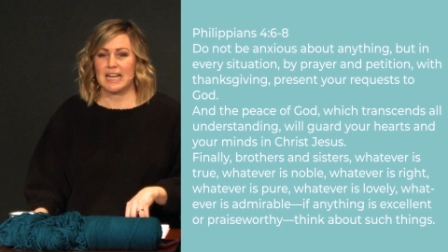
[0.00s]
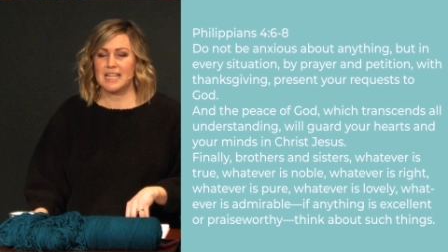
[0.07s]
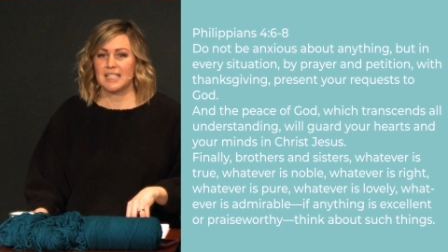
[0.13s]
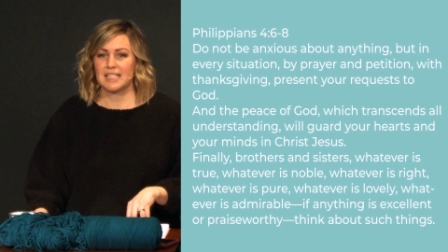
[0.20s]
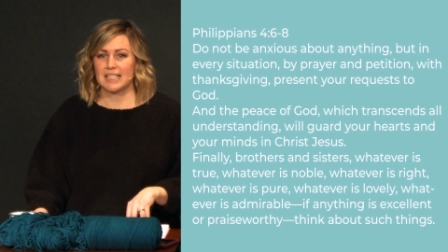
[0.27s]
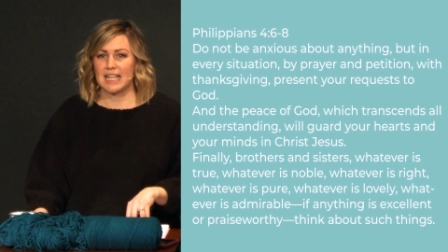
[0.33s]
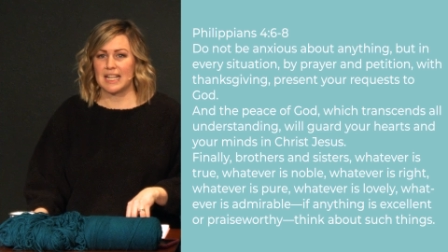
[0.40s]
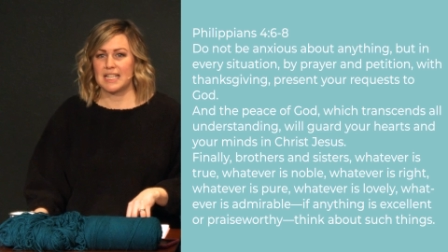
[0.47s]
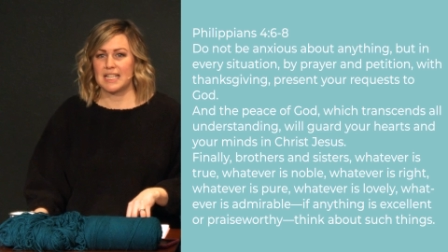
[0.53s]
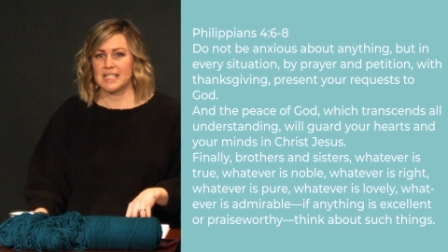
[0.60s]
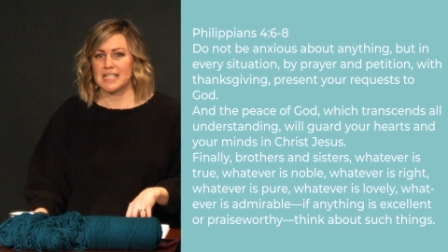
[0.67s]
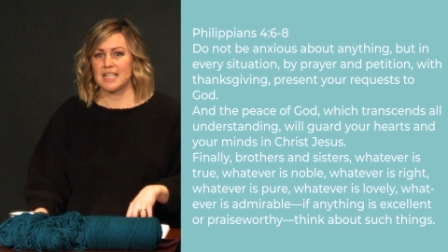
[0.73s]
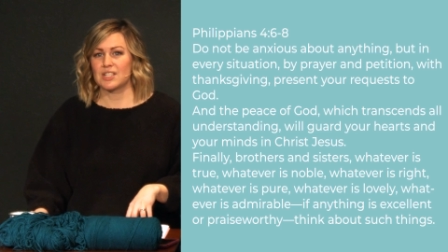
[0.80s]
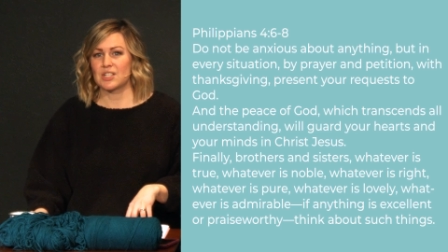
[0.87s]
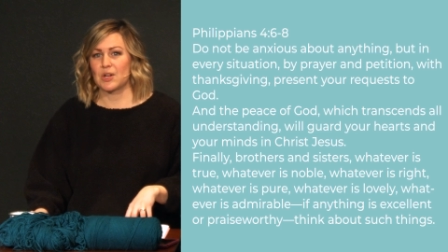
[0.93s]
I need to let these
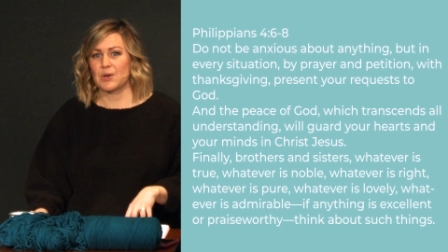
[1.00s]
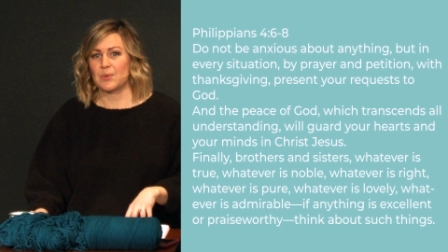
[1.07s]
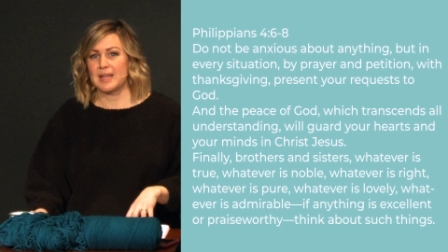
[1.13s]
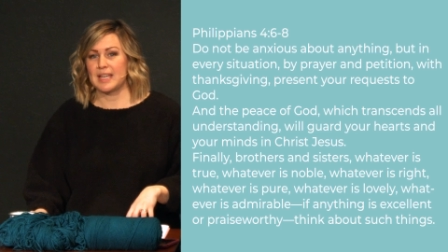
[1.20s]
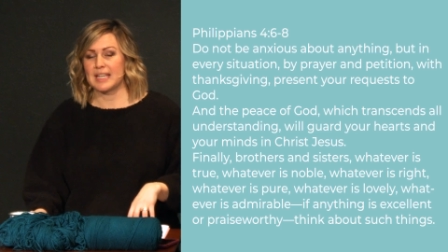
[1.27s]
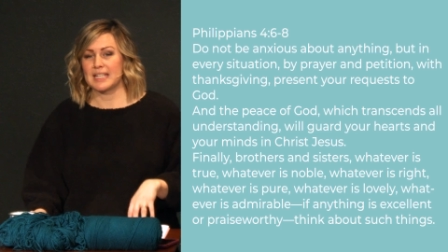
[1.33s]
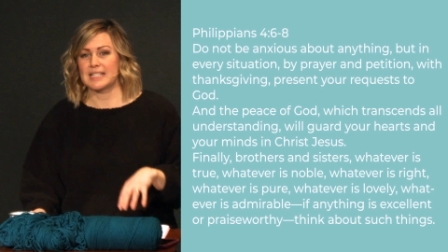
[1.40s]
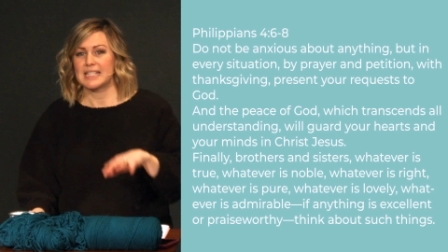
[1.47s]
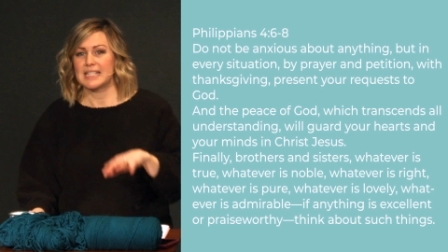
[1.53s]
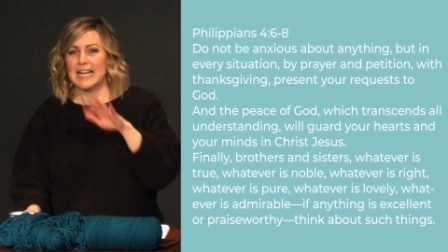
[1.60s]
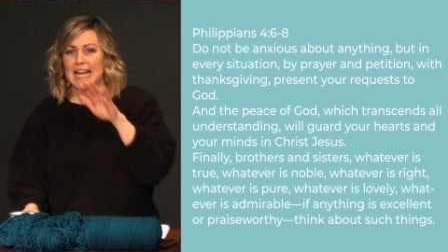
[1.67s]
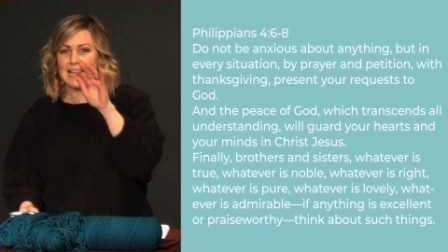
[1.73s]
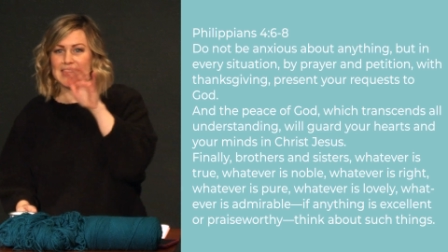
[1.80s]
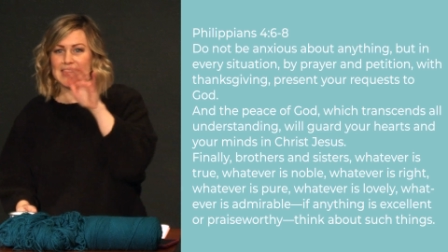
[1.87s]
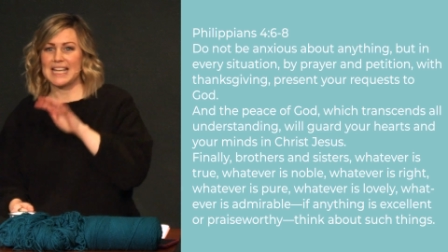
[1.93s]
things go, because
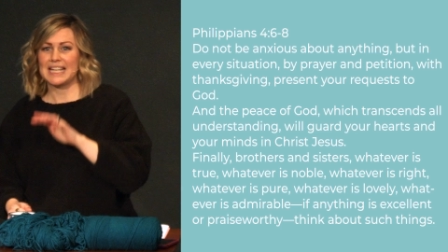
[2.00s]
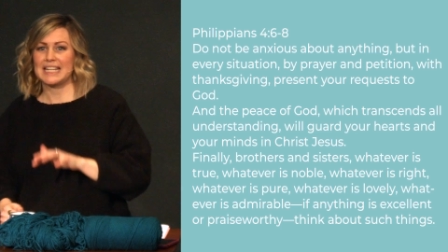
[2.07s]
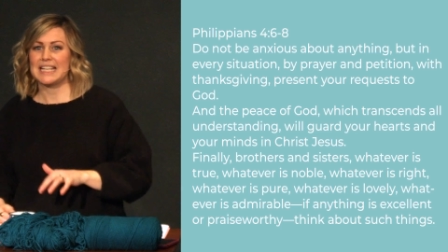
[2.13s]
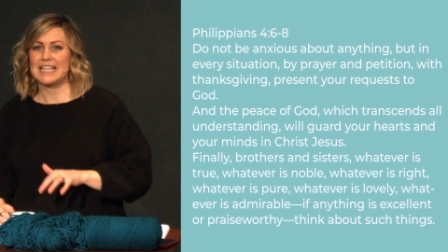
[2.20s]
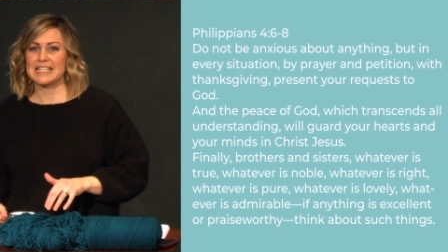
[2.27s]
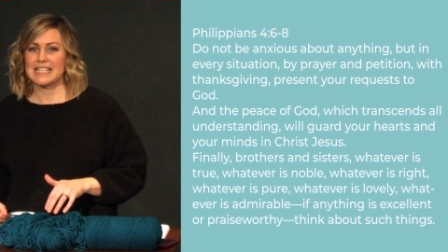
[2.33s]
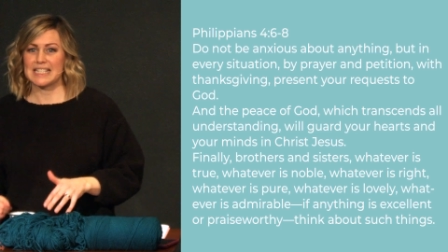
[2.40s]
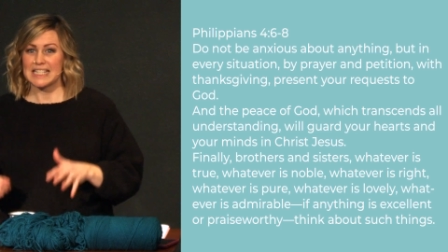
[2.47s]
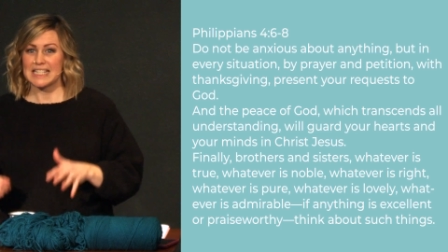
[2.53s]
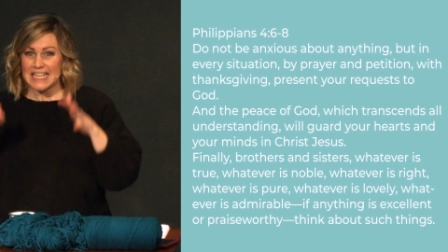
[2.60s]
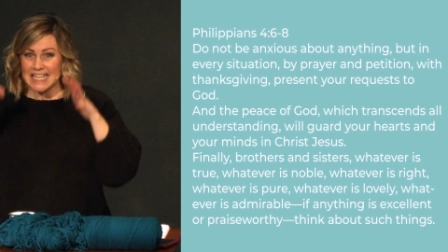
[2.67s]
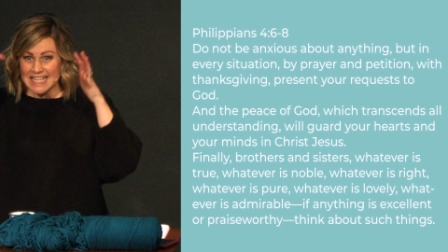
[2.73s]
at the end he says,